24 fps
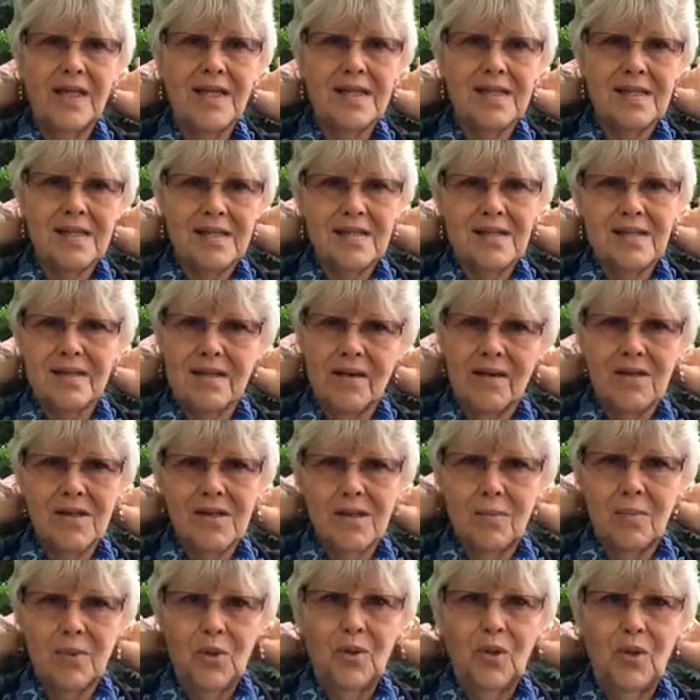This is
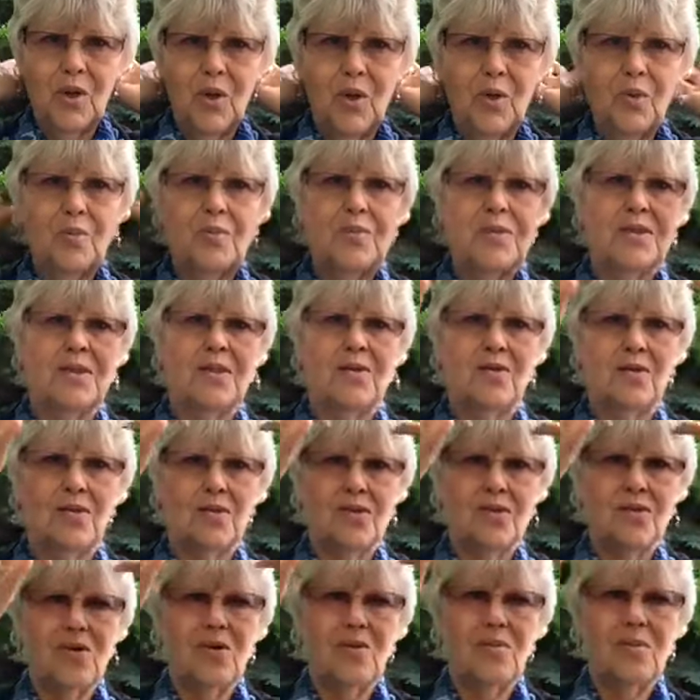occipital lobes and your
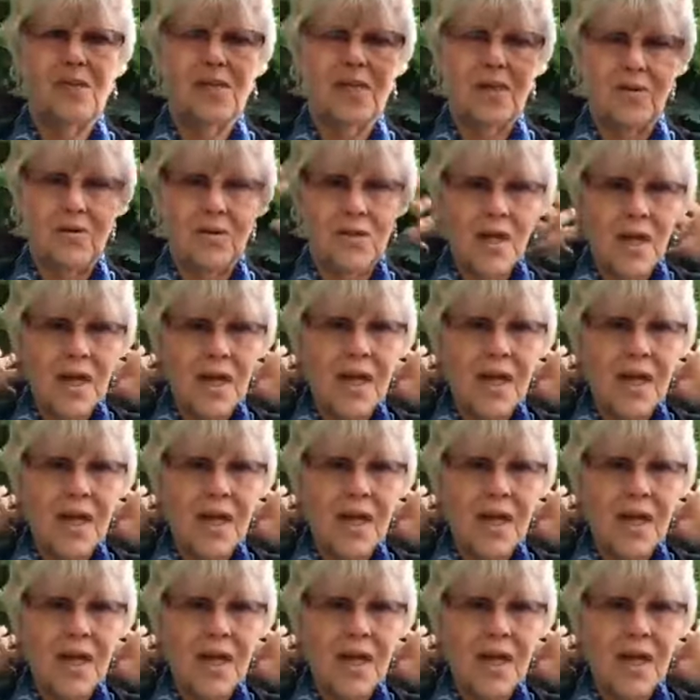discernment centers.